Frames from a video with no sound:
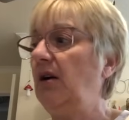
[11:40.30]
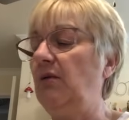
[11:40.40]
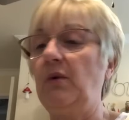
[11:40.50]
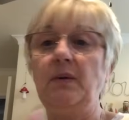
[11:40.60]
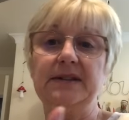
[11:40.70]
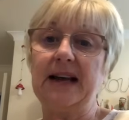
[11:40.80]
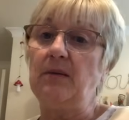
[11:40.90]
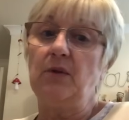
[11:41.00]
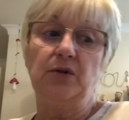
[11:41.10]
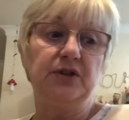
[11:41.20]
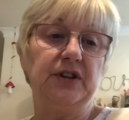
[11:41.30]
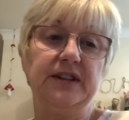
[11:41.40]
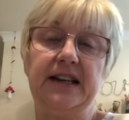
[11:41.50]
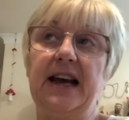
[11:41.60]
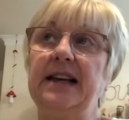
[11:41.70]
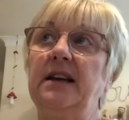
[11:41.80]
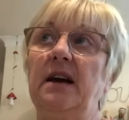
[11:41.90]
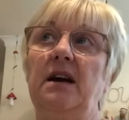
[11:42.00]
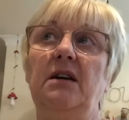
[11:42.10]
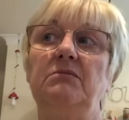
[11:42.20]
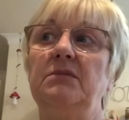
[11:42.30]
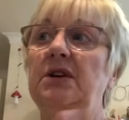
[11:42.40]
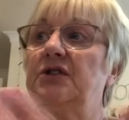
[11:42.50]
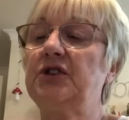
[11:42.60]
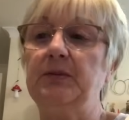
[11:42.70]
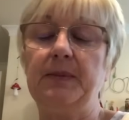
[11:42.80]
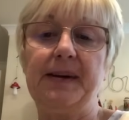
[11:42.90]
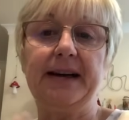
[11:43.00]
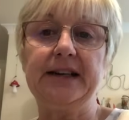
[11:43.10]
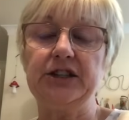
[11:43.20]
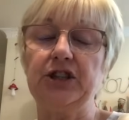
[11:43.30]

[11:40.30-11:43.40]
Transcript: we was out most of the day, supermarket